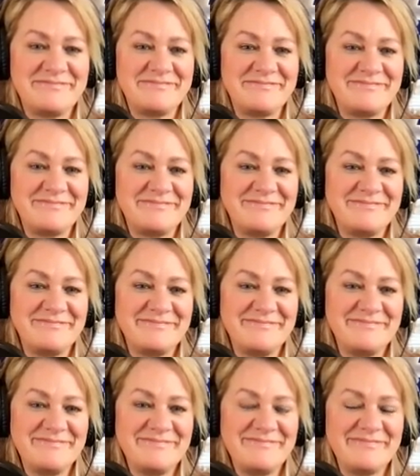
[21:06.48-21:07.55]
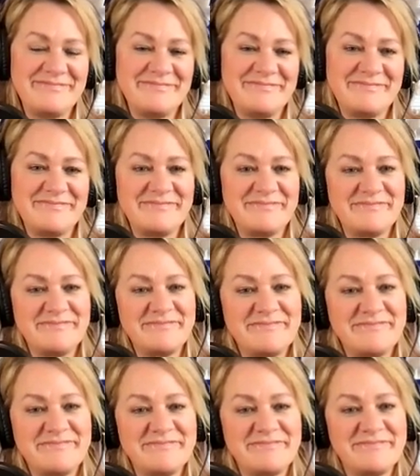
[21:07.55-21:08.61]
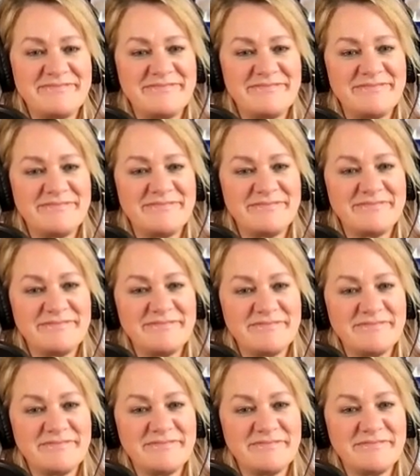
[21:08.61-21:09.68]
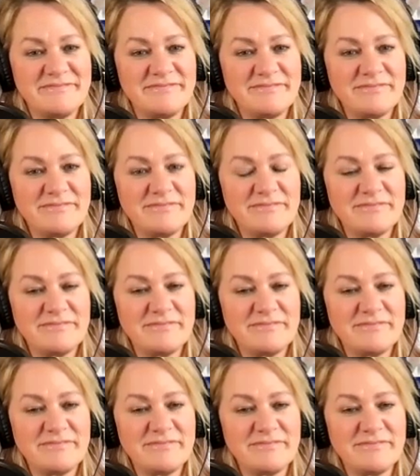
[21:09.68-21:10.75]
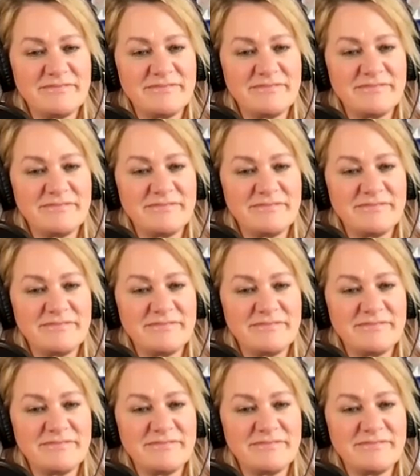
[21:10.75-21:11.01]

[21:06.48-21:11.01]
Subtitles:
(not speaking)